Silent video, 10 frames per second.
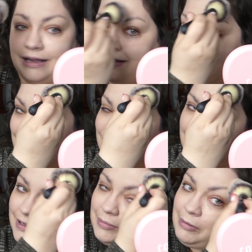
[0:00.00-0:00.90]
I feel
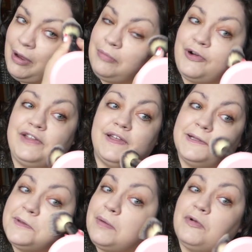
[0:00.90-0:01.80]
like my mom read
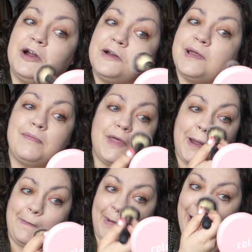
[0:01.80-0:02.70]
that somewhere or
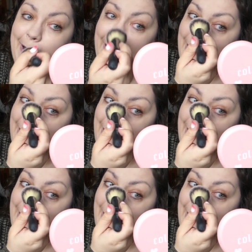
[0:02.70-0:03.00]
something, but